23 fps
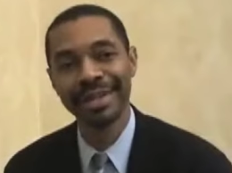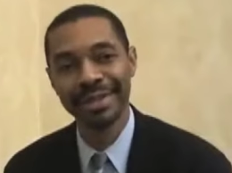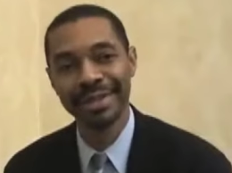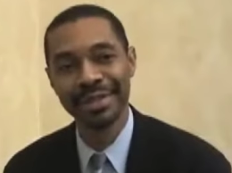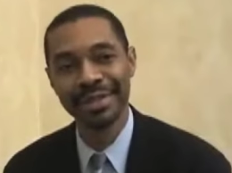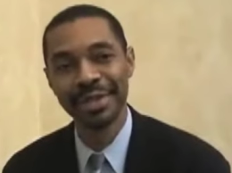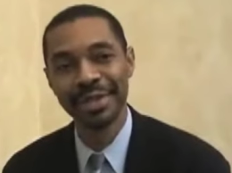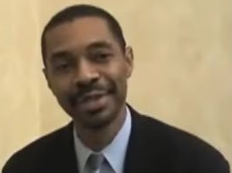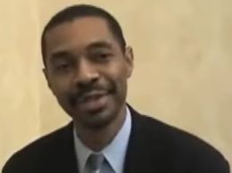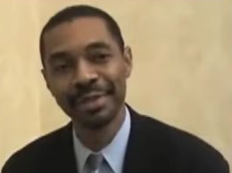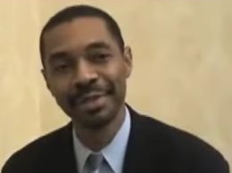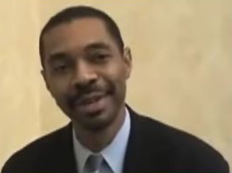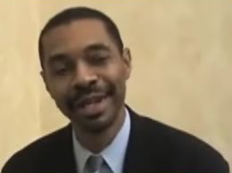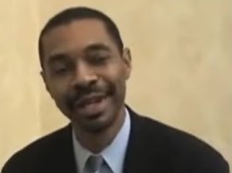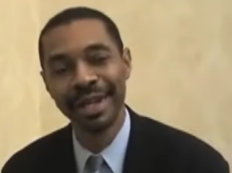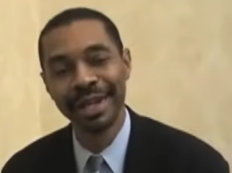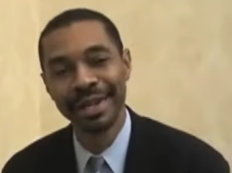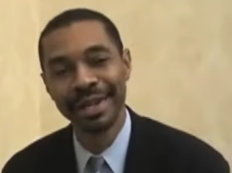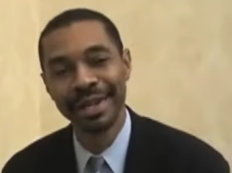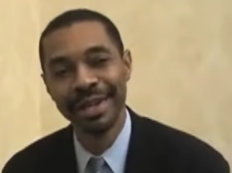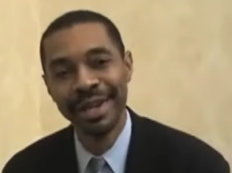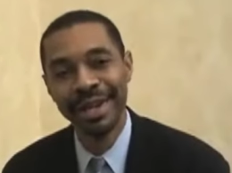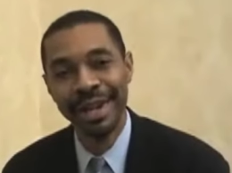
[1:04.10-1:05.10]
decision
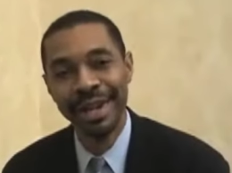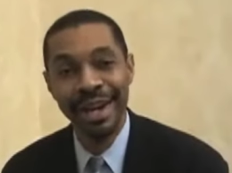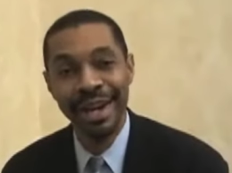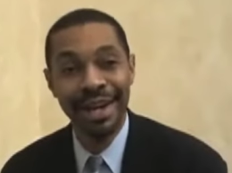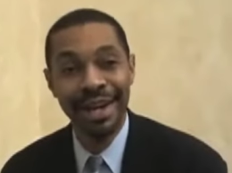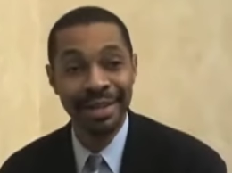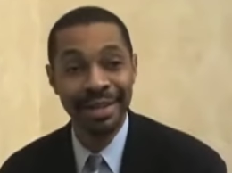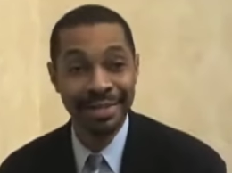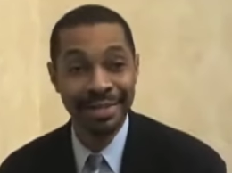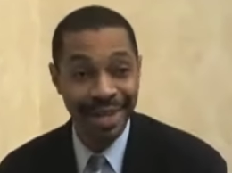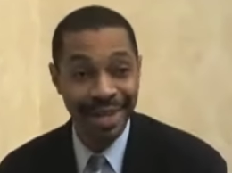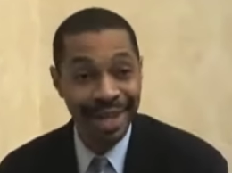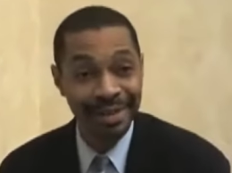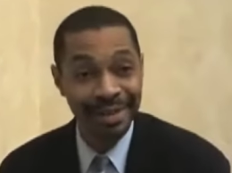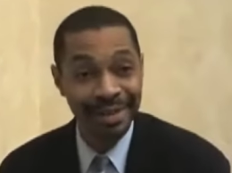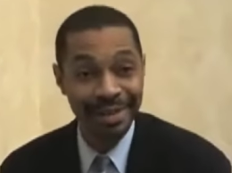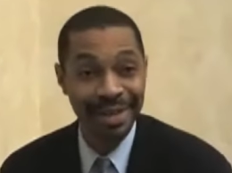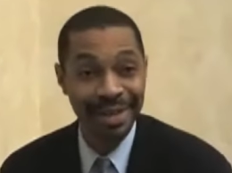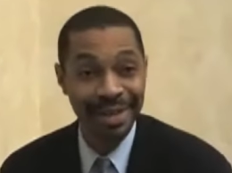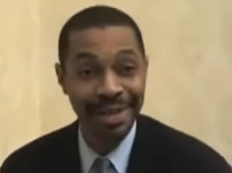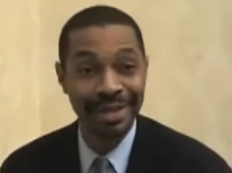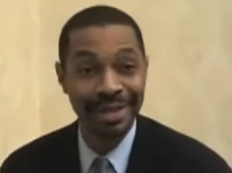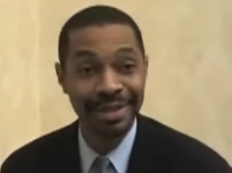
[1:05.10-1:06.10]
making. The second
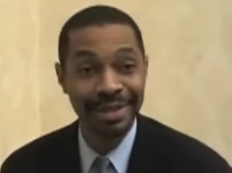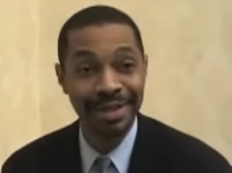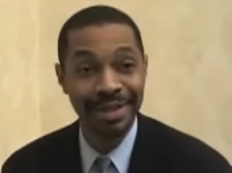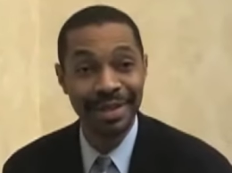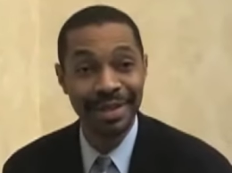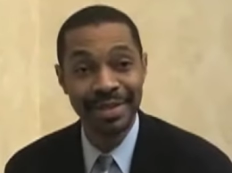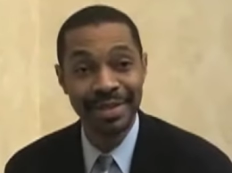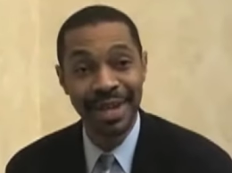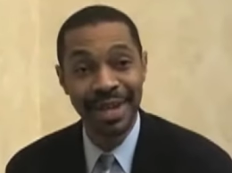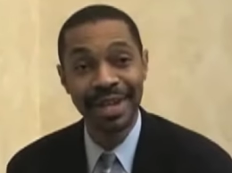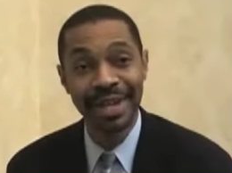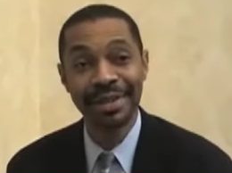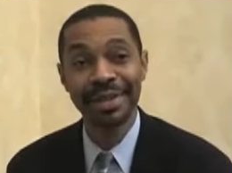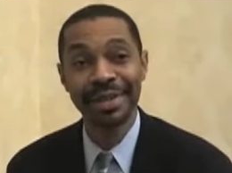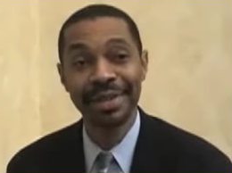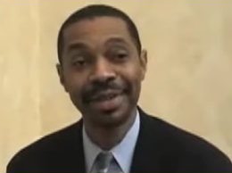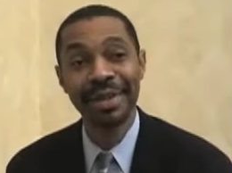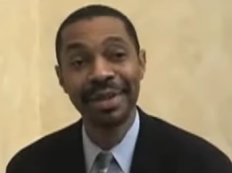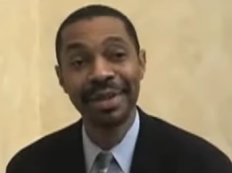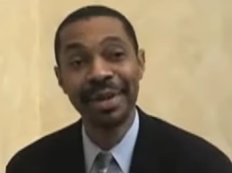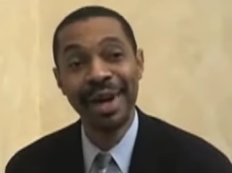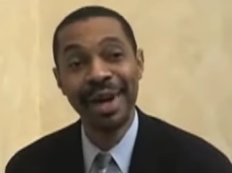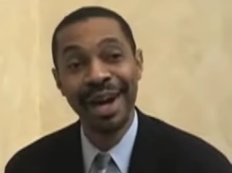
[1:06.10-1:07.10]
thing is
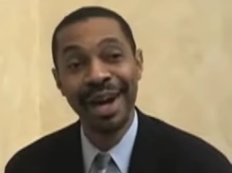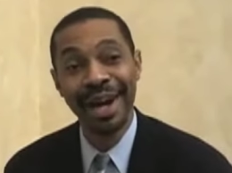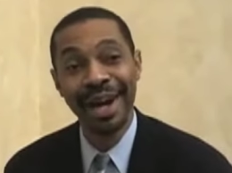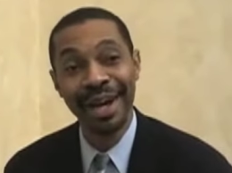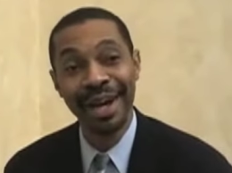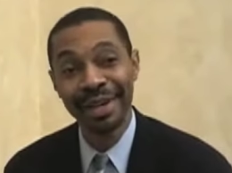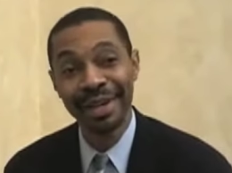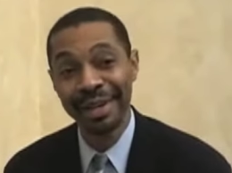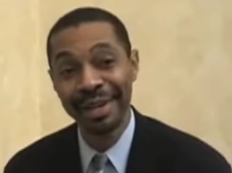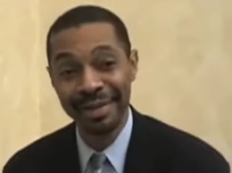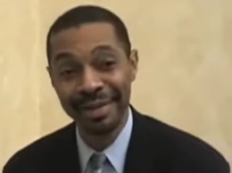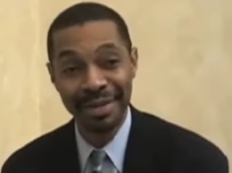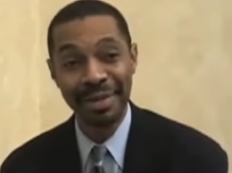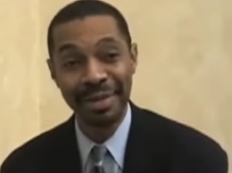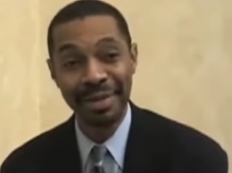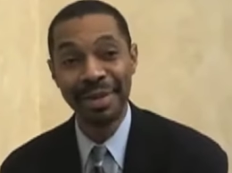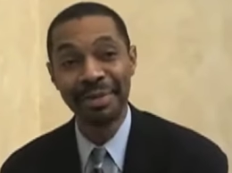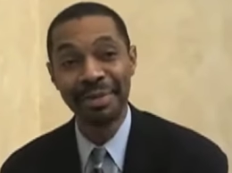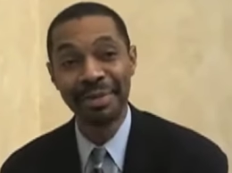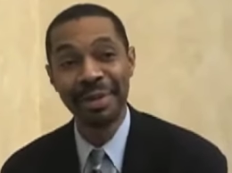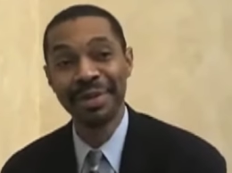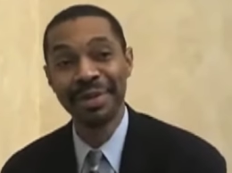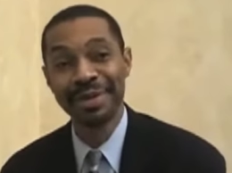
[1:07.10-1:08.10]
actually I love to be
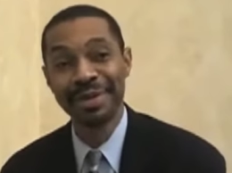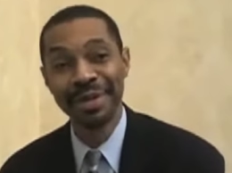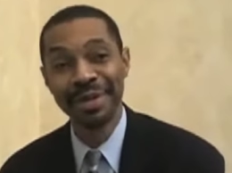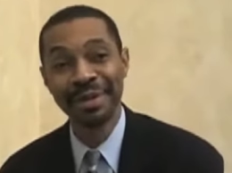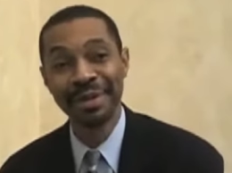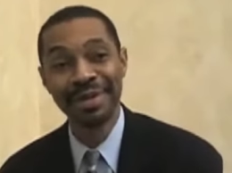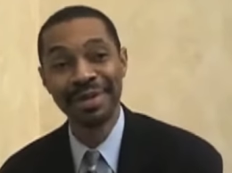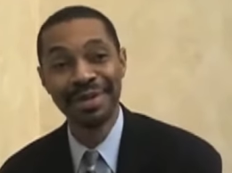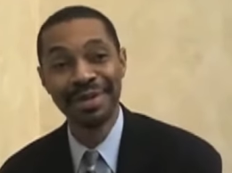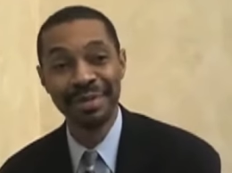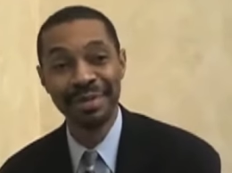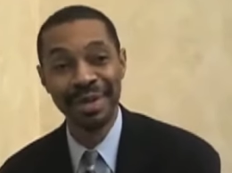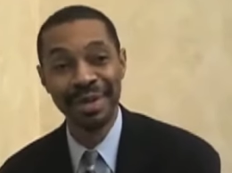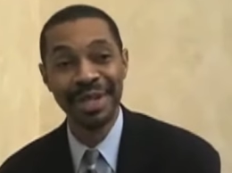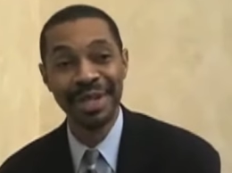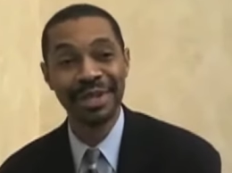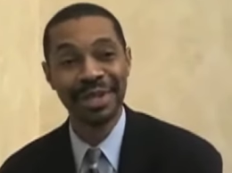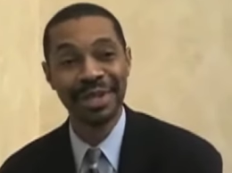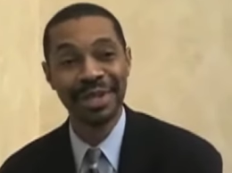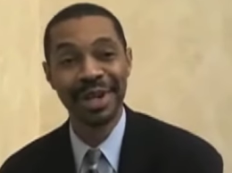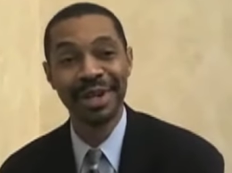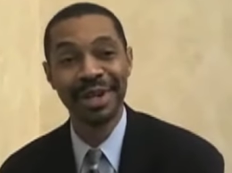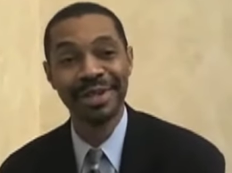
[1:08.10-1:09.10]
the person to be in
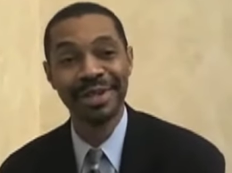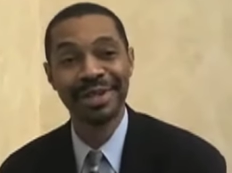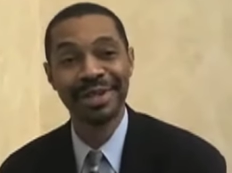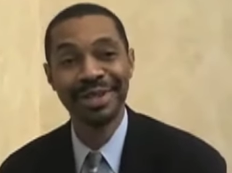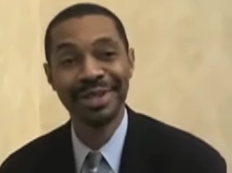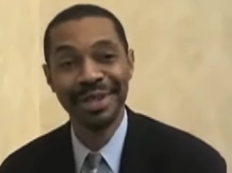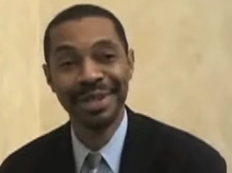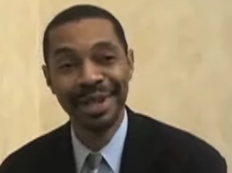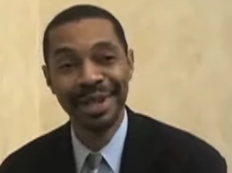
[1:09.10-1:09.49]
charge.